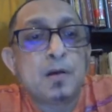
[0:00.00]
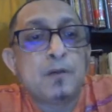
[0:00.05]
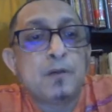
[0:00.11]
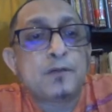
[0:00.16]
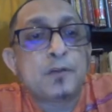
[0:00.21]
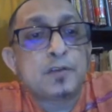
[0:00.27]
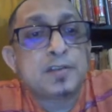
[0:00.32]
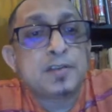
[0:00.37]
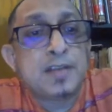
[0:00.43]

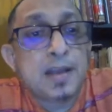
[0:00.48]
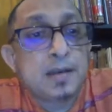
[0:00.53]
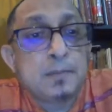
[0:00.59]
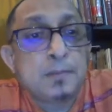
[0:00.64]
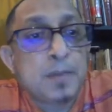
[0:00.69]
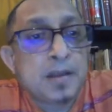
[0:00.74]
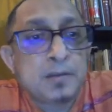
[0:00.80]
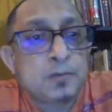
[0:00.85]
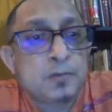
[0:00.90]
Of course,
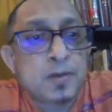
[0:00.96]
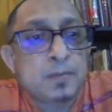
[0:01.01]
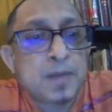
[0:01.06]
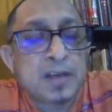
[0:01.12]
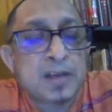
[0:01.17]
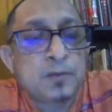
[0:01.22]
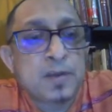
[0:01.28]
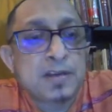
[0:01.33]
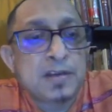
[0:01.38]
then by
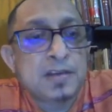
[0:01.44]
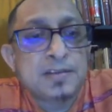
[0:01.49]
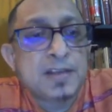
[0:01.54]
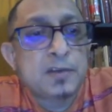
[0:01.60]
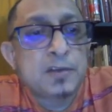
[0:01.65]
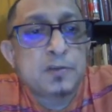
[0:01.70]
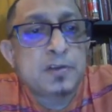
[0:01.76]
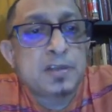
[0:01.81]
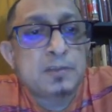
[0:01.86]
20th
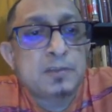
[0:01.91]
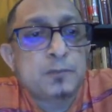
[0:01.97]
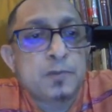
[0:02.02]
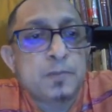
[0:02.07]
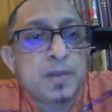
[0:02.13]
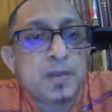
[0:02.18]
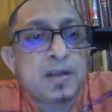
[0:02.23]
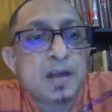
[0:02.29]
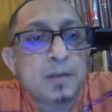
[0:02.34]
century, this
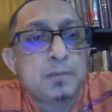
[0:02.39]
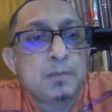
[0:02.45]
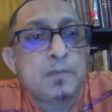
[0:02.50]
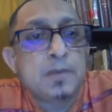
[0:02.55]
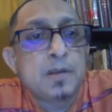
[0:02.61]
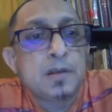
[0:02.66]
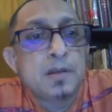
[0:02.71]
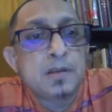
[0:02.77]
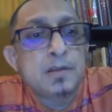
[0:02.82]
would
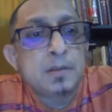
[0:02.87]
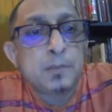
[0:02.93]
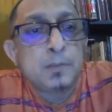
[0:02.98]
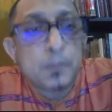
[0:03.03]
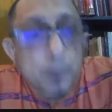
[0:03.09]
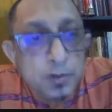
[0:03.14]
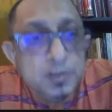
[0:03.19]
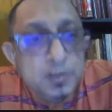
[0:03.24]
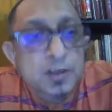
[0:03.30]
become the
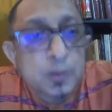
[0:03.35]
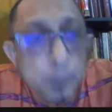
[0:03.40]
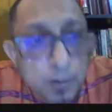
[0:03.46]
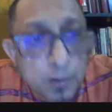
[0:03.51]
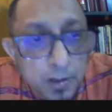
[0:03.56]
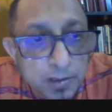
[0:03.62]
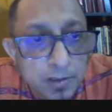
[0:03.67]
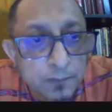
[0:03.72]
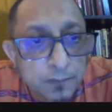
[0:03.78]
most
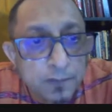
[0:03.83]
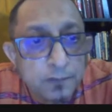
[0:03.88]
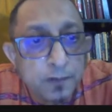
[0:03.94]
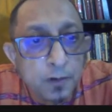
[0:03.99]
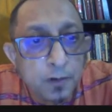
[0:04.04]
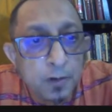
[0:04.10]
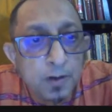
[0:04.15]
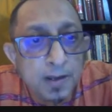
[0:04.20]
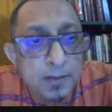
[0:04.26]
lucrative
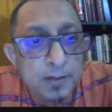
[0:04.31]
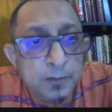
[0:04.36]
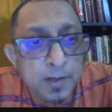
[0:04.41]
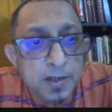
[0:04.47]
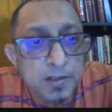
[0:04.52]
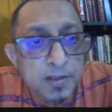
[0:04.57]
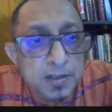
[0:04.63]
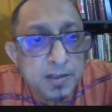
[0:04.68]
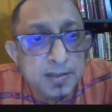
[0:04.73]
of all
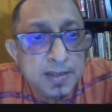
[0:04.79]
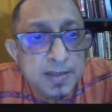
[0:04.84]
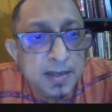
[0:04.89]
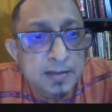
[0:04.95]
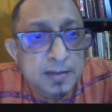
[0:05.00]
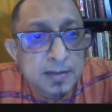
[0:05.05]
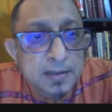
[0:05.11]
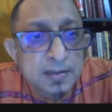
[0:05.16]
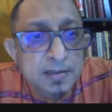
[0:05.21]
educational
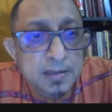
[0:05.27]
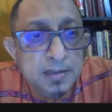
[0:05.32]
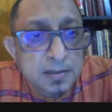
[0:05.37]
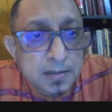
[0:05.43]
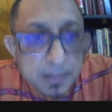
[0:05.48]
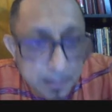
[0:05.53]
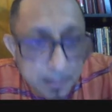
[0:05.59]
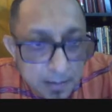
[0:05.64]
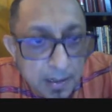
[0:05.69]
sectors.
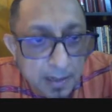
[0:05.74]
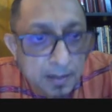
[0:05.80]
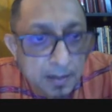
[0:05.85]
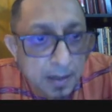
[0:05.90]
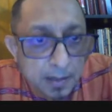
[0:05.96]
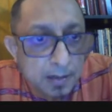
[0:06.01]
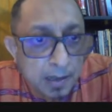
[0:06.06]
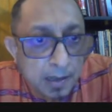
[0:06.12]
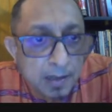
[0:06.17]

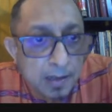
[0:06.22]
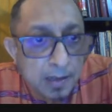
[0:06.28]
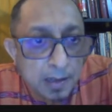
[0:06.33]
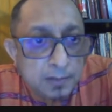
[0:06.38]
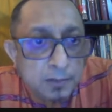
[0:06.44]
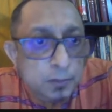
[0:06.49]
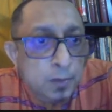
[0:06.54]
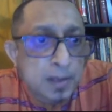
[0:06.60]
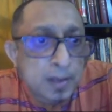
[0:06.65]
And
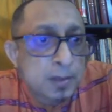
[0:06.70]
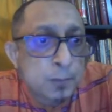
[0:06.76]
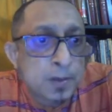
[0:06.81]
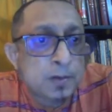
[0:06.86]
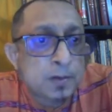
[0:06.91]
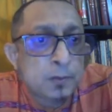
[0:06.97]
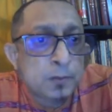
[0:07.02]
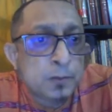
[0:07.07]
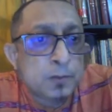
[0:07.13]
as you know,
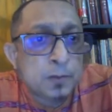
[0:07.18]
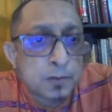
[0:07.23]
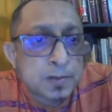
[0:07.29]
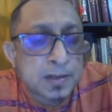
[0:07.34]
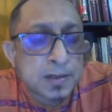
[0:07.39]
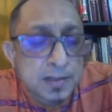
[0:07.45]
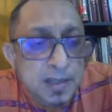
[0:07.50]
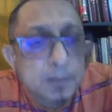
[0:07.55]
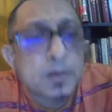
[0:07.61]
anyone who
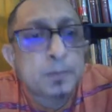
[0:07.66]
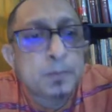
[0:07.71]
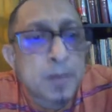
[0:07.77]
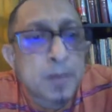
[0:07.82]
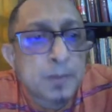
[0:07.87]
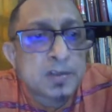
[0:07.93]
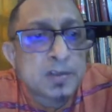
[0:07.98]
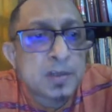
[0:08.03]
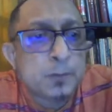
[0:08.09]
knows anything about
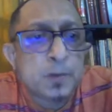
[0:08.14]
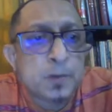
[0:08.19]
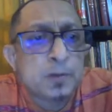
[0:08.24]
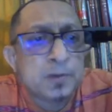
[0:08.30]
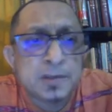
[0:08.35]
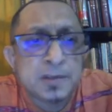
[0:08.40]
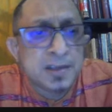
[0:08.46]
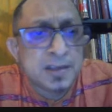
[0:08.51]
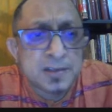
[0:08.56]
publishing
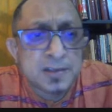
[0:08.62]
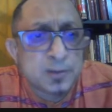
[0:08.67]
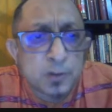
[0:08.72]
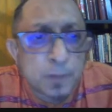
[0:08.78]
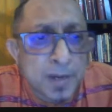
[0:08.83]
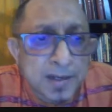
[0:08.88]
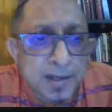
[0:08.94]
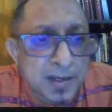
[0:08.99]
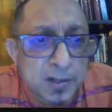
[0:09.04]
that there's
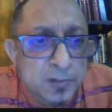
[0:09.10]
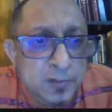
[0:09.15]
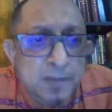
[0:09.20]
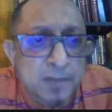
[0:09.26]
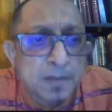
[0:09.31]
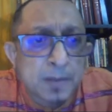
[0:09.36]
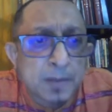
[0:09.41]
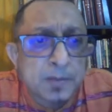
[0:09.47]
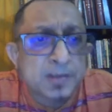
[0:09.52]
no money in
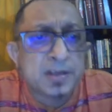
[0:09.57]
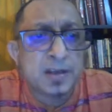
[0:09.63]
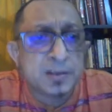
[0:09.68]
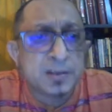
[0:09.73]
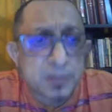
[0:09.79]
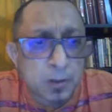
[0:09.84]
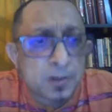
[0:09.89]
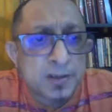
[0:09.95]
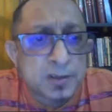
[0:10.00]
trade publishing.
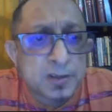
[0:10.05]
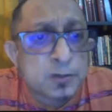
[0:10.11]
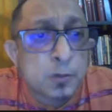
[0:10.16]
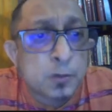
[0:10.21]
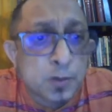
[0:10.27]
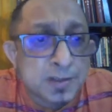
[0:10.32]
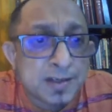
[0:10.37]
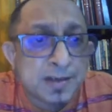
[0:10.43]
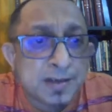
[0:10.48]
It's all in
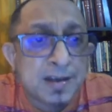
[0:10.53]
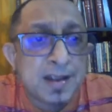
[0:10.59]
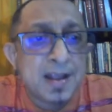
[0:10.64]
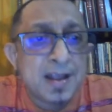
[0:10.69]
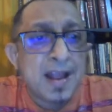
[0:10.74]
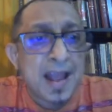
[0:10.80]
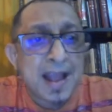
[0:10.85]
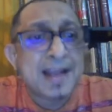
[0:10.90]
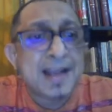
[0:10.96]
schools and
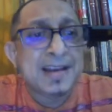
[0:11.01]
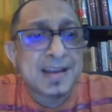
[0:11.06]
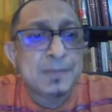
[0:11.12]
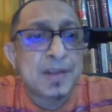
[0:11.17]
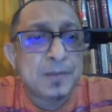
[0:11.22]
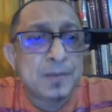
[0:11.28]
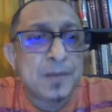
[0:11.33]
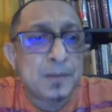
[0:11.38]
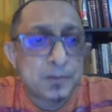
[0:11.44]

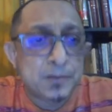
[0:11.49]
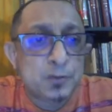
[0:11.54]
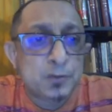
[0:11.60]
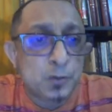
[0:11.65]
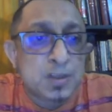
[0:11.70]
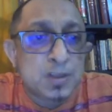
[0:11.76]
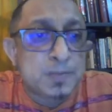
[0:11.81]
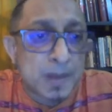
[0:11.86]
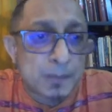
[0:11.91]
academic
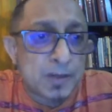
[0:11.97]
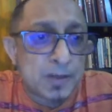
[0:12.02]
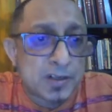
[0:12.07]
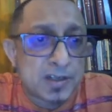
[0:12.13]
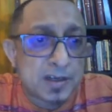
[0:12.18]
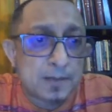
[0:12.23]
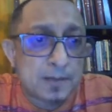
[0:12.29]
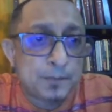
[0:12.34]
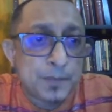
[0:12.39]
schools
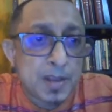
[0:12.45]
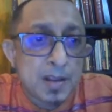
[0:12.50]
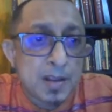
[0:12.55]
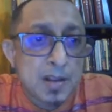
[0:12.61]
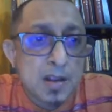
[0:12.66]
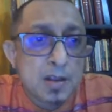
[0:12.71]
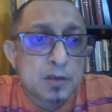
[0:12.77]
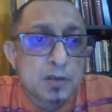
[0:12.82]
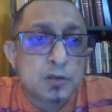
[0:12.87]
publishing.
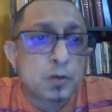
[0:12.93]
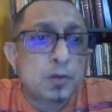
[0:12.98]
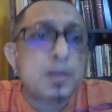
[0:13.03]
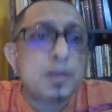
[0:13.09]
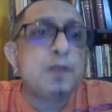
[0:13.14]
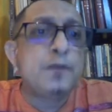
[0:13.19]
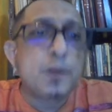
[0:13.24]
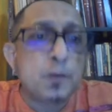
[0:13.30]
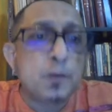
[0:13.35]
So
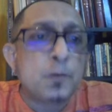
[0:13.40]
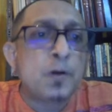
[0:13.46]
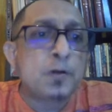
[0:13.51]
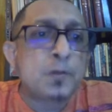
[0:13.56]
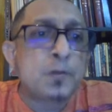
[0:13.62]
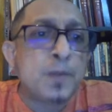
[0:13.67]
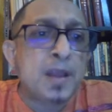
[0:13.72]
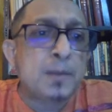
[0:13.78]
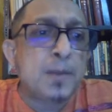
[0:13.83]
if you
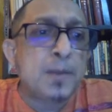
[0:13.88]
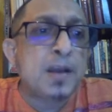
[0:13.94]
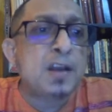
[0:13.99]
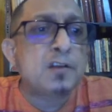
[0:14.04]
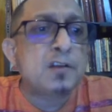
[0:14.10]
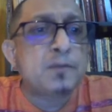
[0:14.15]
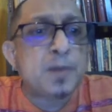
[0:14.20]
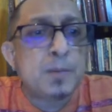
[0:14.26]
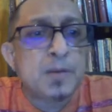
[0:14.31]
want to make
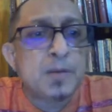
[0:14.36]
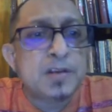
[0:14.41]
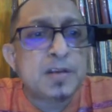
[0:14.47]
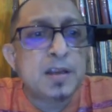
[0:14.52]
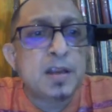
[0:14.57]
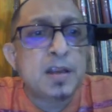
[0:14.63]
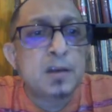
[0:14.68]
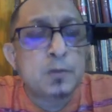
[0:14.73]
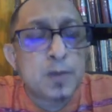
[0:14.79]
money out of
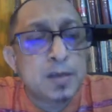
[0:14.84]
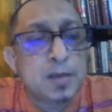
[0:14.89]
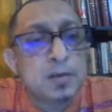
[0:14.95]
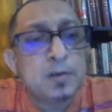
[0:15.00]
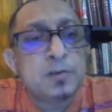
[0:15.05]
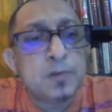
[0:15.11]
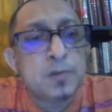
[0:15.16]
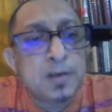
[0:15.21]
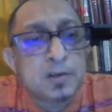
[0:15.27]
publishing in
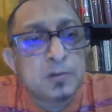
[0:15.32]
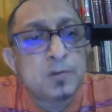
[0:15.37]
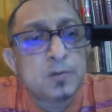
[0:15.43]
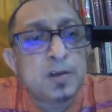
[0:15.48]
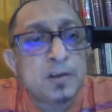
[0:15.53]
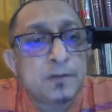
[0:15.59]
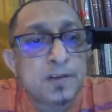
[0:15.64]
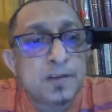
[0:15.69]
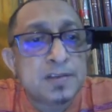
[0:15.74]
20th or
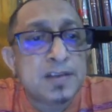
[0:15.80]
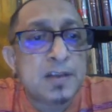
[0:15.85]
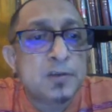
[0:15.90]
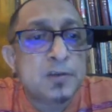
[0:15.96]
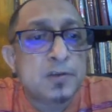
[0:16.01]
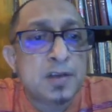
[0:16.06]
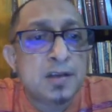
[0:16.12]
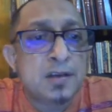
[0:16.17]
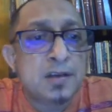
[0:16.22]
21st
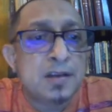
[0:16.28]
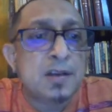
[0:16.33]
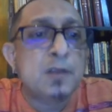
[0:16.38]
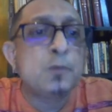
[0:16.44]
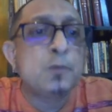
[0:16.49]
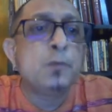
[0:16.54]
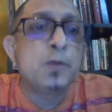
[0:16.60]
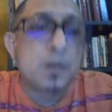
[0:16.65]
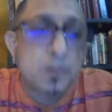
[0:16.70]
century India,
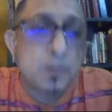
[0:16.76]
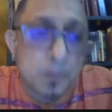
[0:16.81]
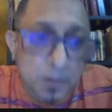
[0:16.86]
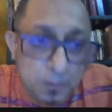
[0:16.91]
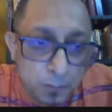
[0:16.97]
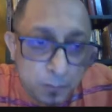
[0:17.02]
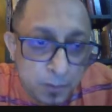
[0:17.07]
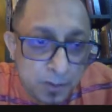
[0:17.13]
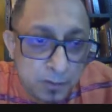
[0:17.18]
you will
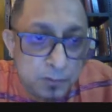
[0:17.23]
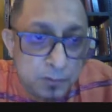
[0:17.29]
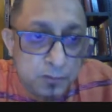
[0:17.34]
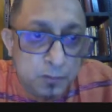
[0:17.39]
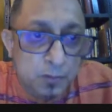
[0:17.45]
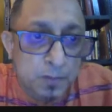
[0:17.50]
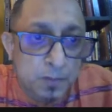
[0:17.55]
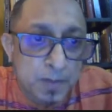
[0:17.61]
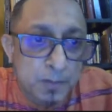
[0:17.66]
go into
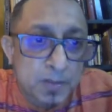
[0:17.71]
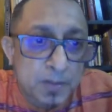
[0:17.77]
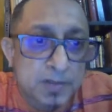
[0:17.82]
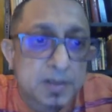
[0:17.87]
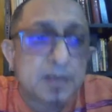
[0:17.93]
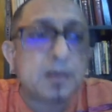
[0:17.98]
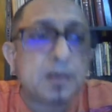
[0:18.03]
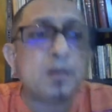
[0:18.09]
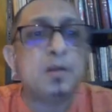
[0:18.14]
school
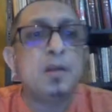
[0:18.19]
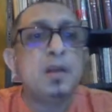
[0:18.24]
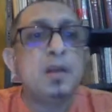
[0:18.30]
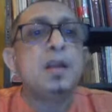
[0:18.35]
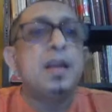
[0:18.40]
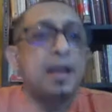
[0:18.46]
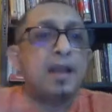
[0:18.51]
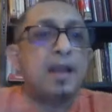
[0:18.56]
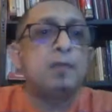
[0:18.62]
publishing. Now,
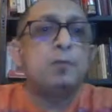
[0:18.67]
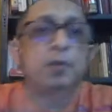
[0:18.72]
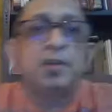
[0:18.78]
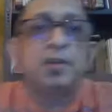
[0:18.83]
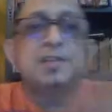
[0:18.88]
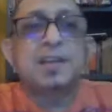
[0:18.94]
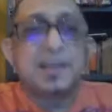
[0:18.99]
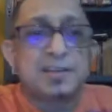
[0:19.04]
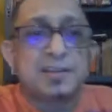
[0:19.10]
again, what
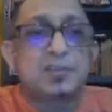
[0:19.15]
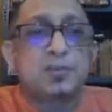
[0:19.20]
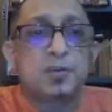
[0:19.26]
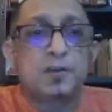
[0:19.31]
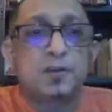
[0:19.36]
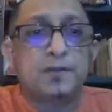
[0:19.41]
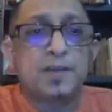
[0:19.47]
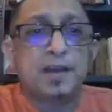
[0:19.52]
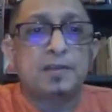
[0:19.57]
is the
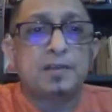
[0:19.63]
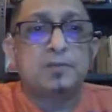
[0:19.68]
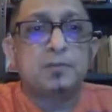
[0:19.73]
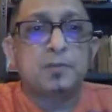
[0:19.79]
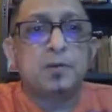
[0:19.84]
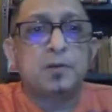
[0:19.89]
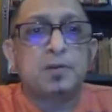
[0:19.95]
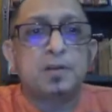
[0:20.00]
history of that?